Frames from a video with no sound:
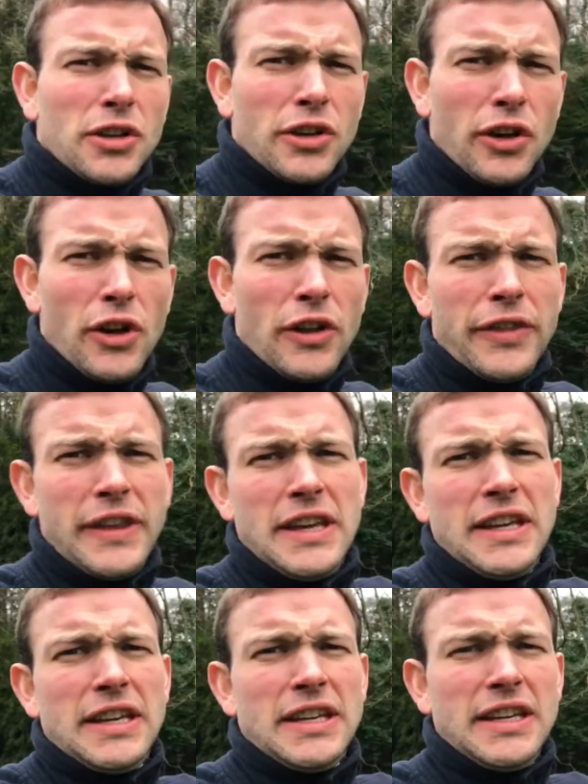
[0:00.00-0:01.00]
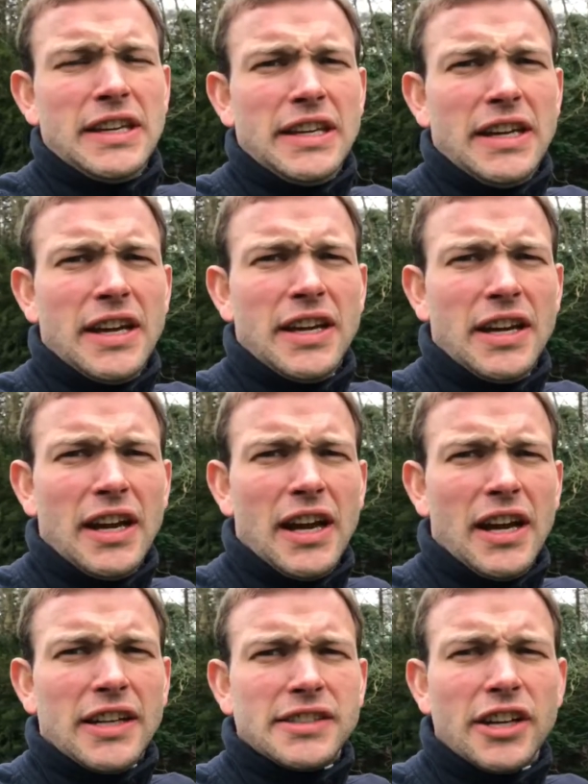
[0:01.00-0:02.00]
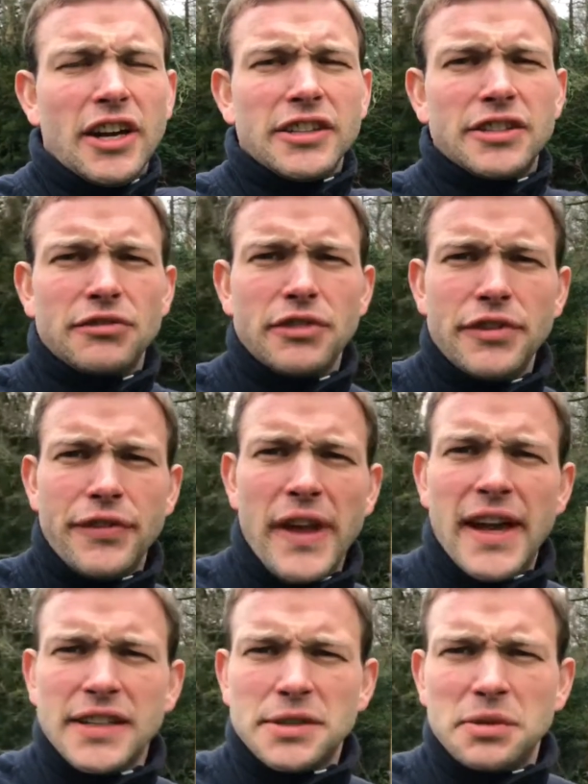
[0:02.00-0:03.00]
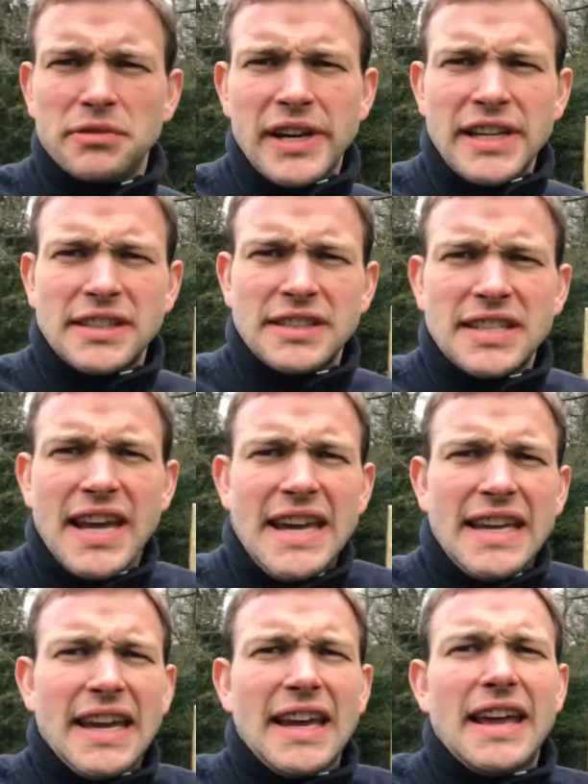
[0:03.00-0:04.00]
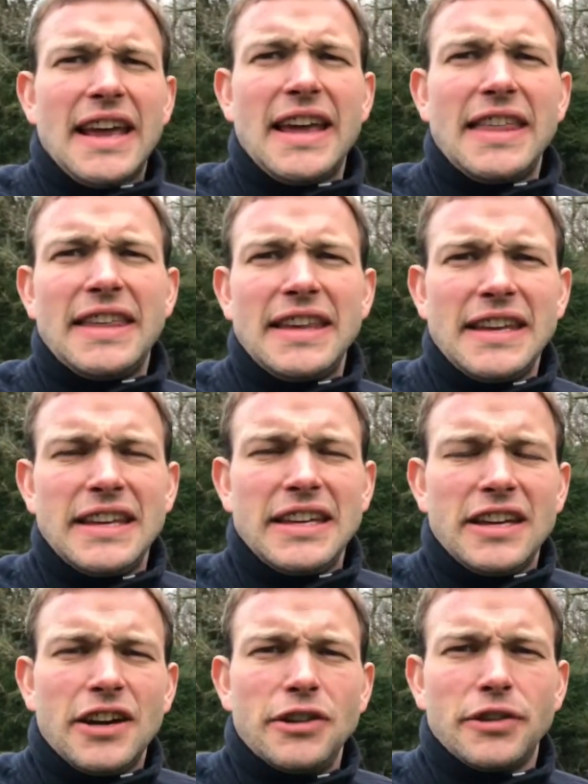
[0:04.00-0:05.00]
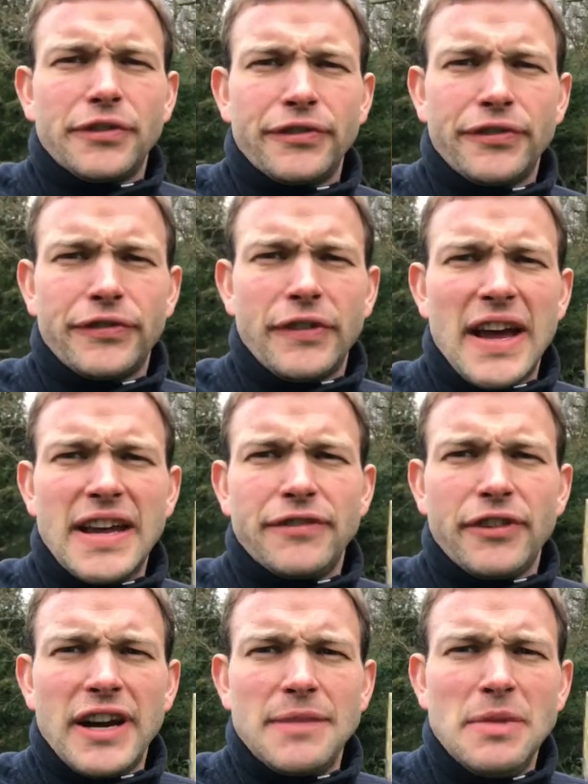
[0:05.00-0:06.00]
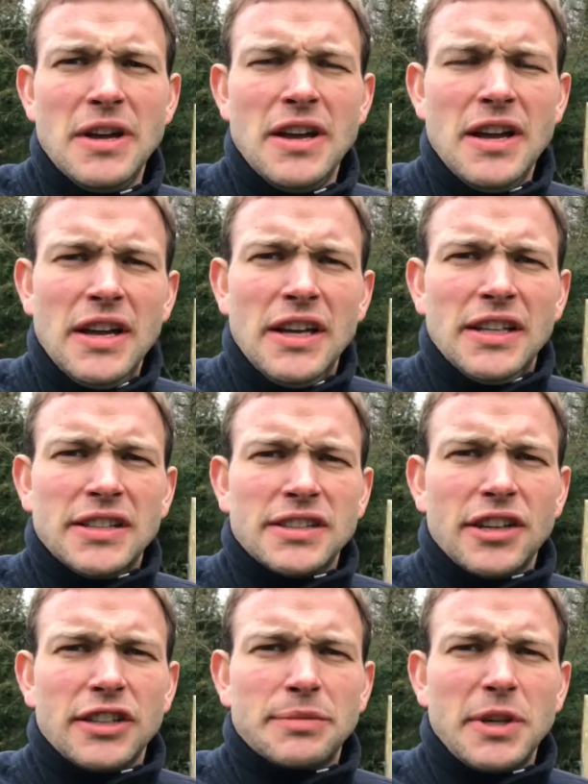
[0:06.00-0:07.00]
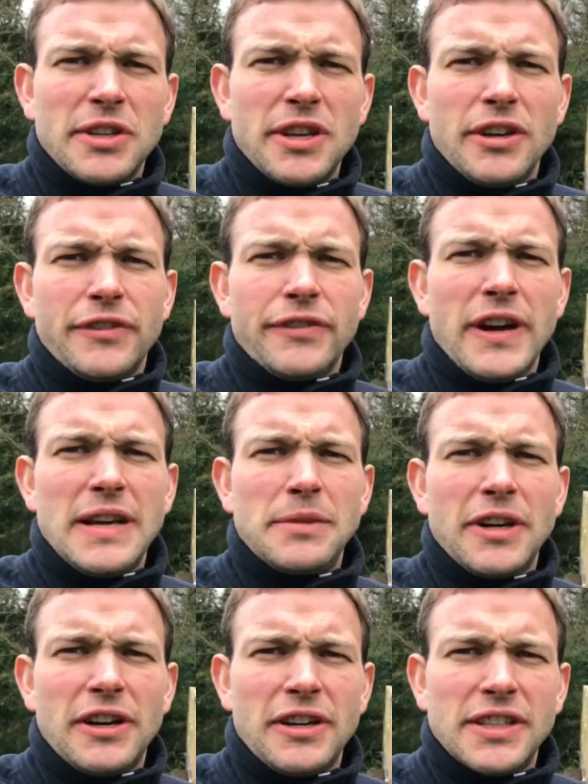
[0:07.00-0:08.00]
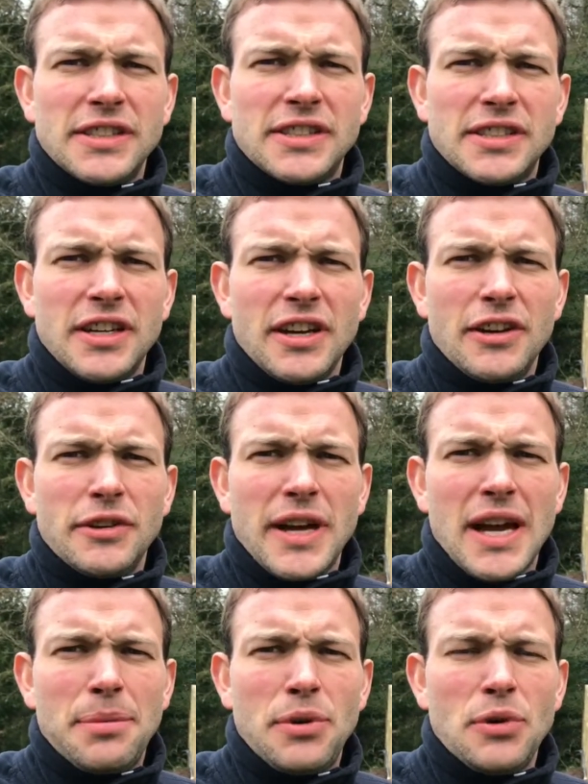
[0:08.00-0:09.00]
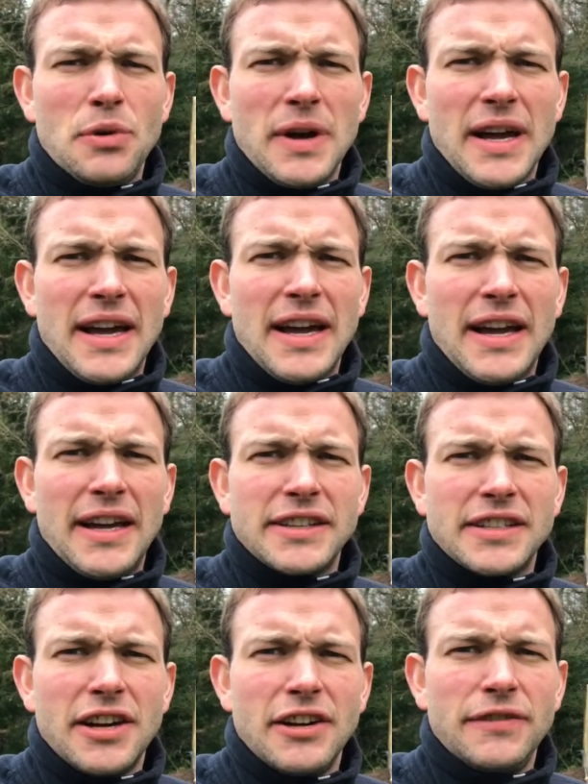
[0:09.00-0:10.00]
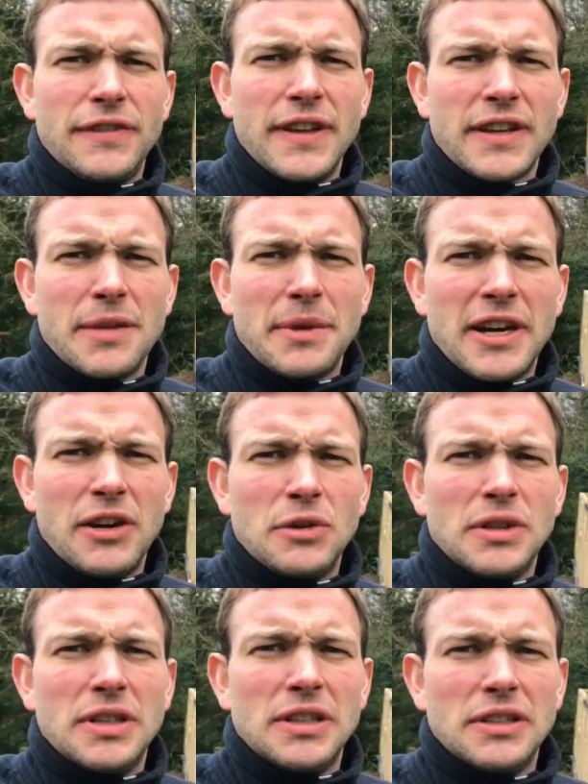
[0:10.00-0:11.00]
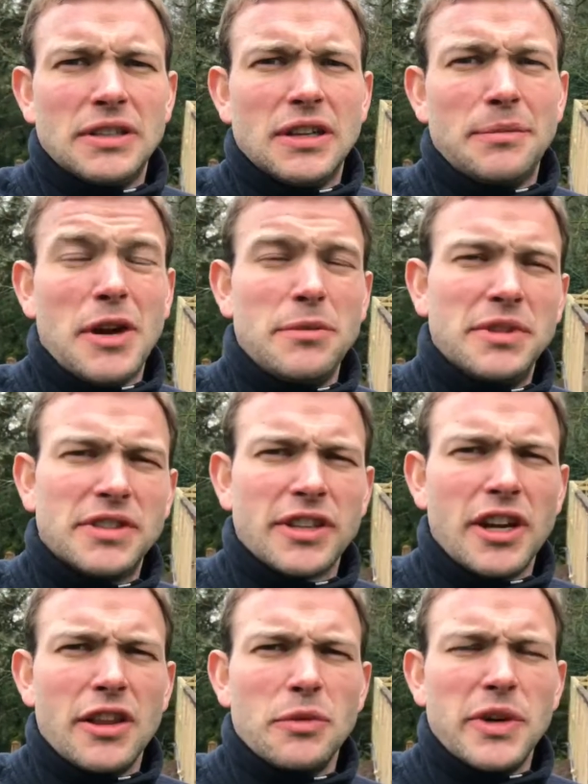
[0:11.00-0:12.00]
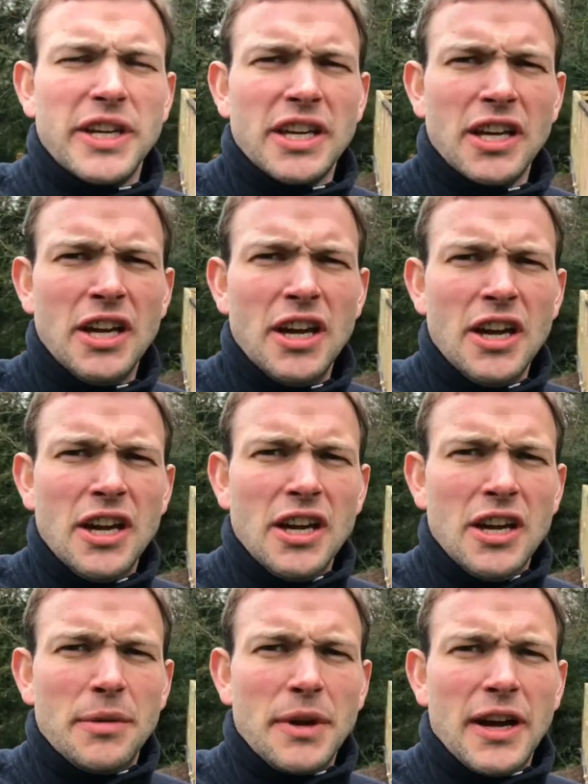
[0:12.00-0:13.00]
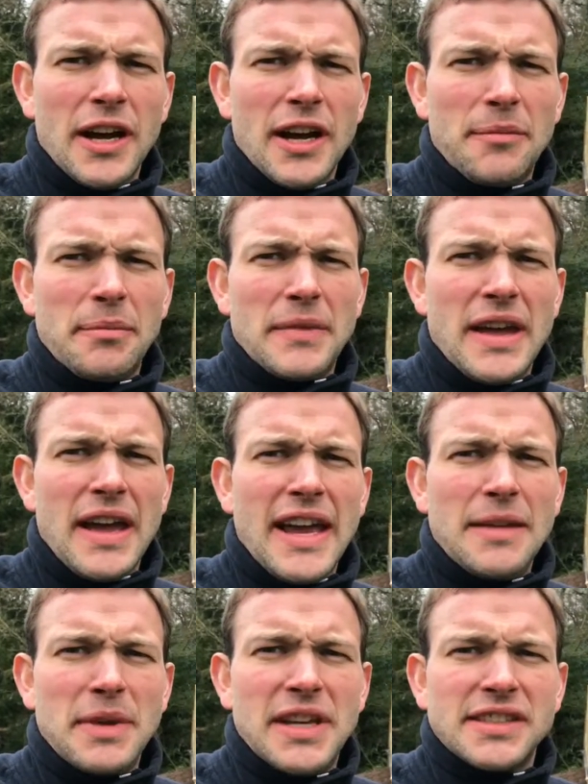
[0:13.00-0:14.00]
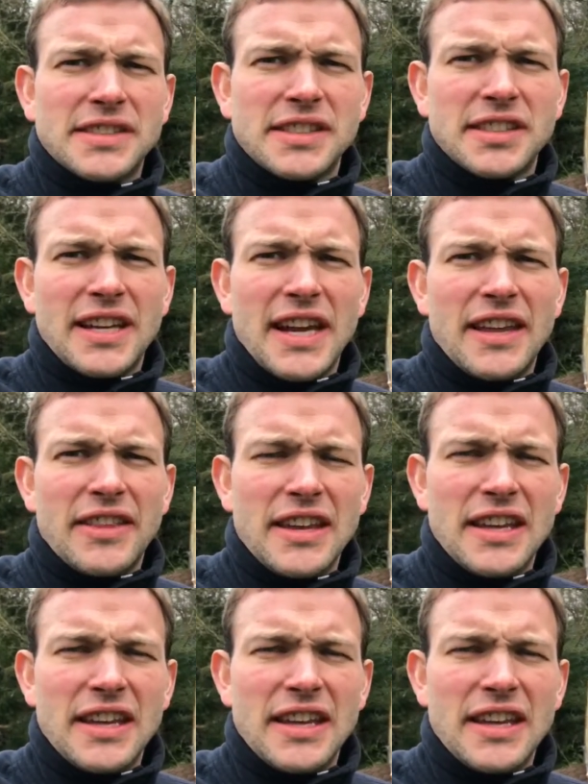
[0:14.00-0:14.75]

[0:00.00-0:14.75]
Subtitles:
got the startings of the roof there, so we're ready to take the oak A-frame. So I spoke to the oak frame guys, Oak Apple, and hopefully they're coming out, I'm hoping start of the week. But aim is to get